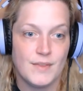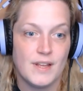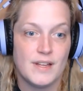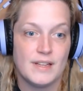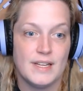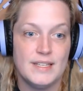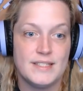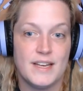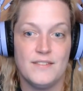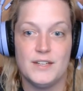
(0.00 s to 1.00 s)
let's
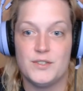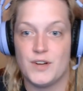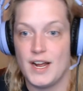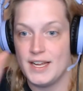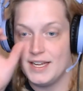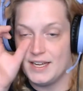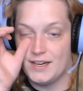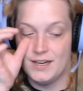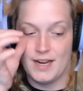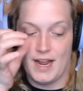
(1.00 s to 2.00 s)
give it a try
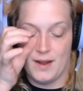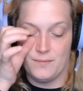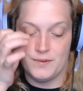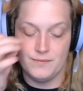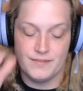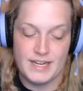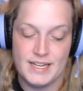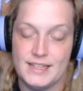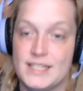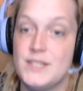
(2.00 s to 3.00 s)
here and we'll read this